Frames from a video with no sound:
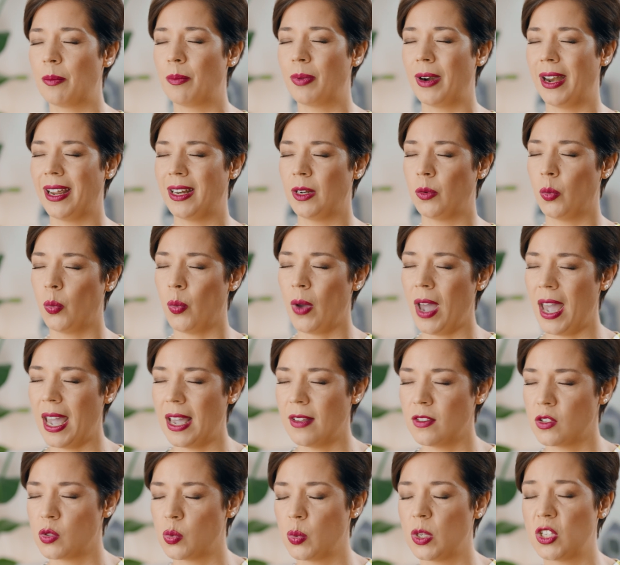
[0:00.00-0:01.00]
brain
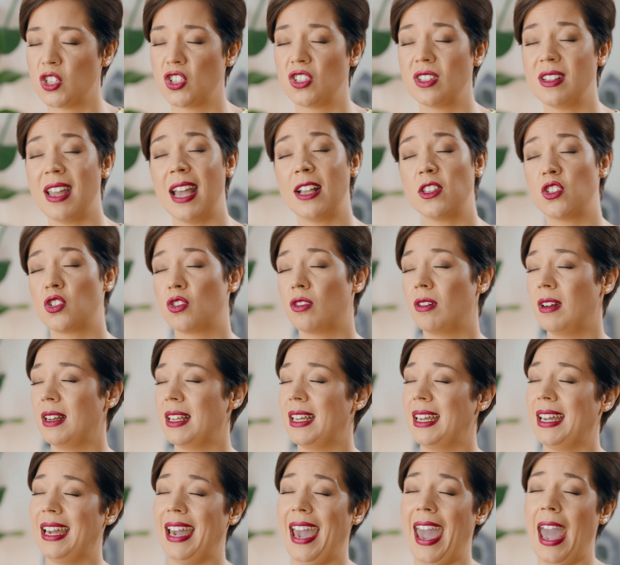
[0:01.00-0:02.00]
waves, which
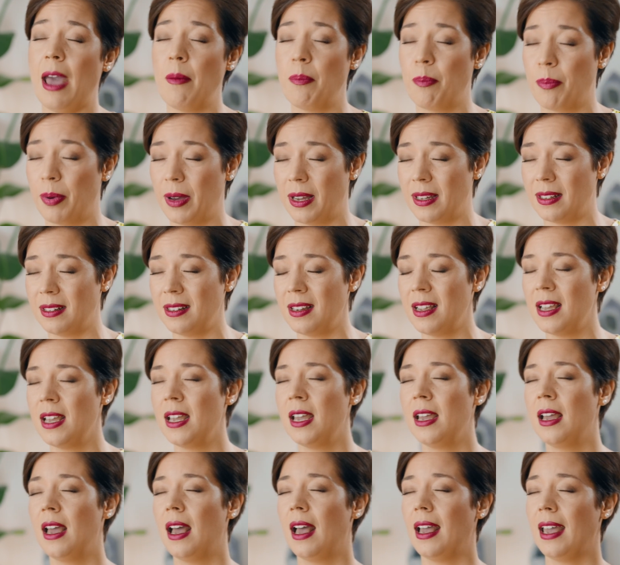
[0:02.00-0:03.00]
naturally happen
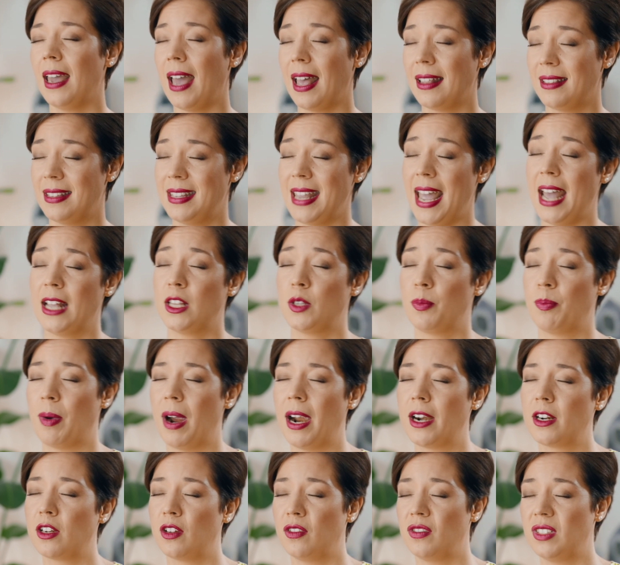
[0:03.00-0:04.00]
at that
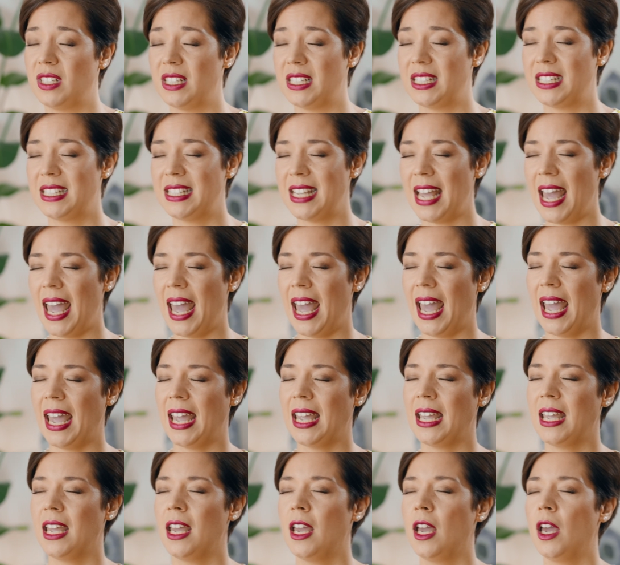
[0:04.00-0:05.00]
part of the
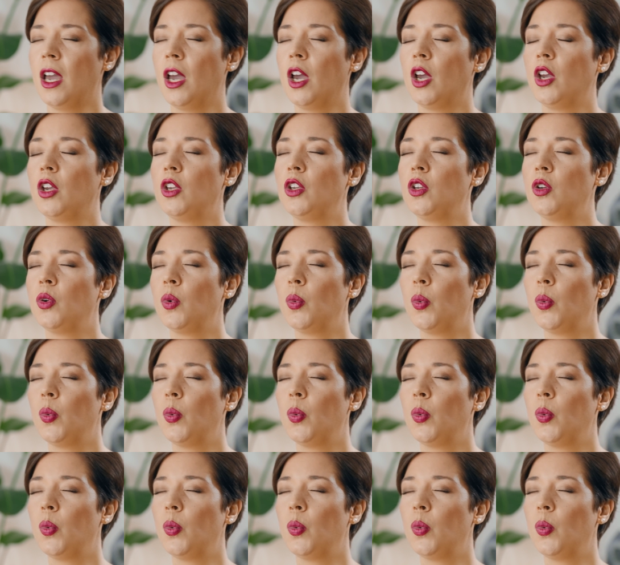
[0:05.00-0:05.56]
day, you